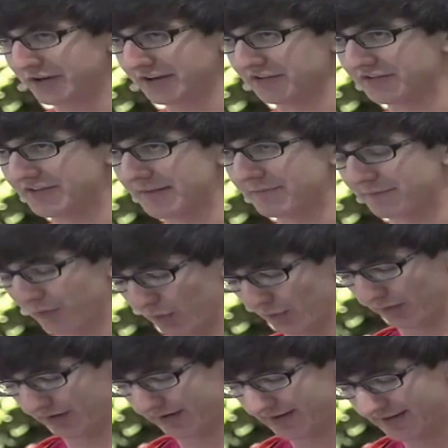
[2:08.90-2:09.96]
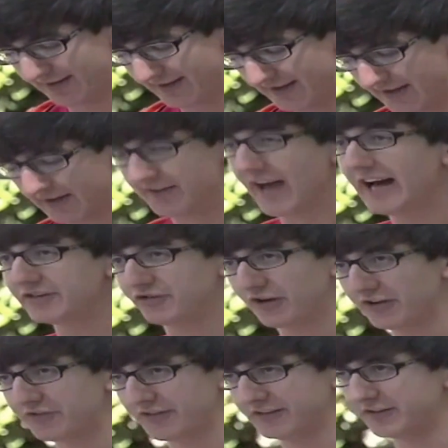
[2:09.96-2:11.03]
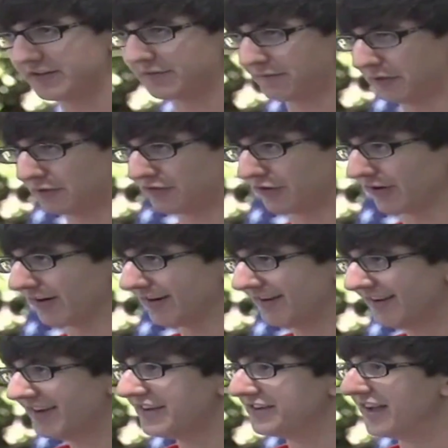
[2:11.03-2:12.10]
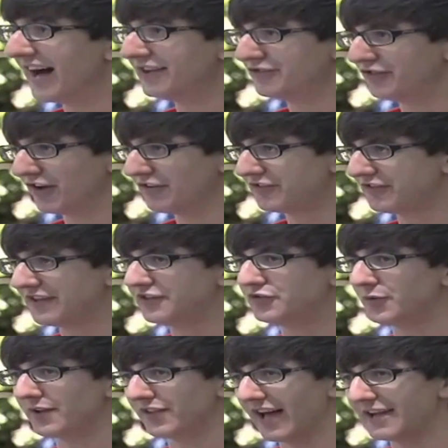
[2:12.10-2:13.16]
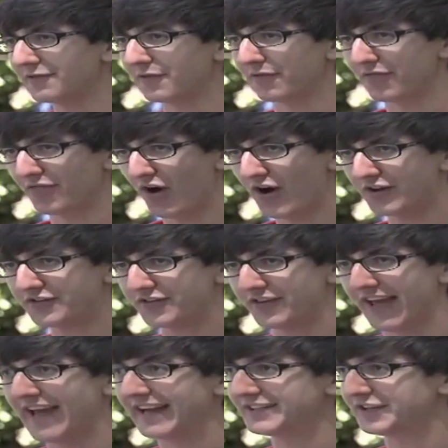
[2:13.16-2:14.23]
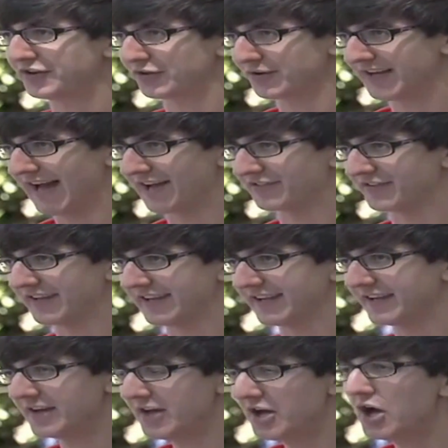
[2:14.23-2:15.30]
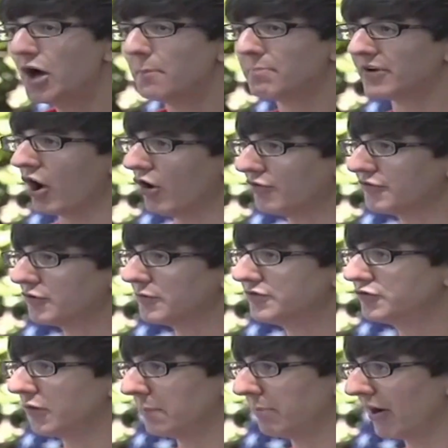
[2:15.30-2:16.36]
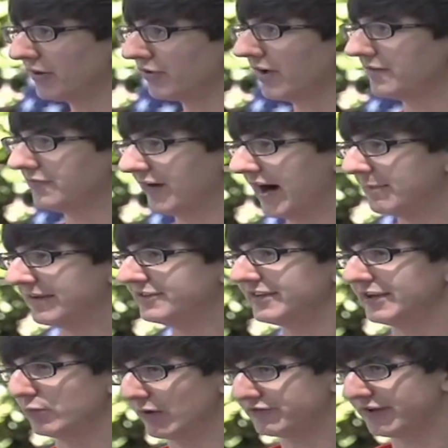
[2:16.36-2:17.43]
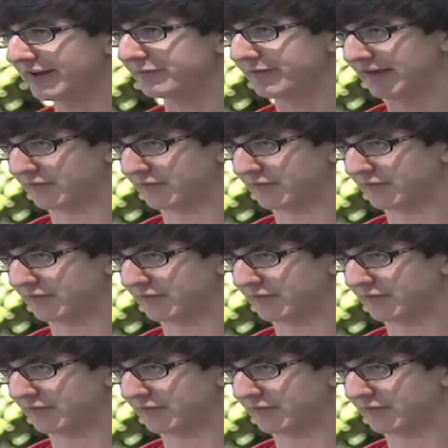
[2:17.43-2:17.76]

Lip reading: a step forward, not just into the future, not just into a life of thought and curiosity, but also into a puddle of vomit in which I face